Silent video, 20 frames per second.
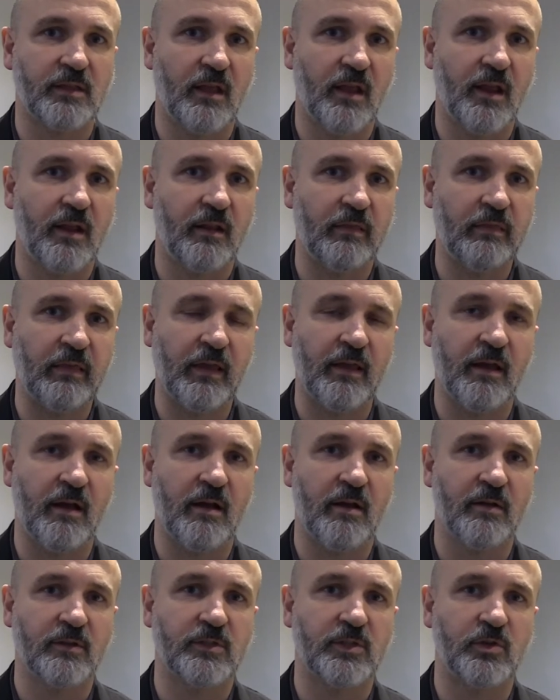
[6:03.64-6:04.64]
likely they
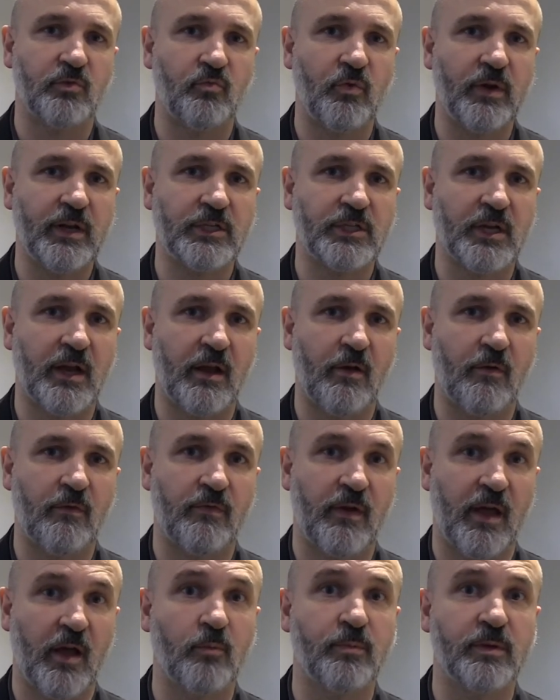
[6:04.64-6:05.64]
are to reach out
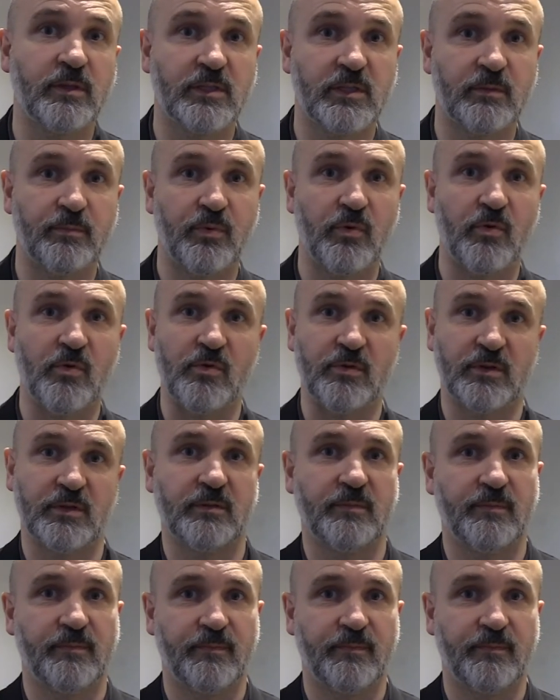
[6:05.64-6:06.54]
for help and support.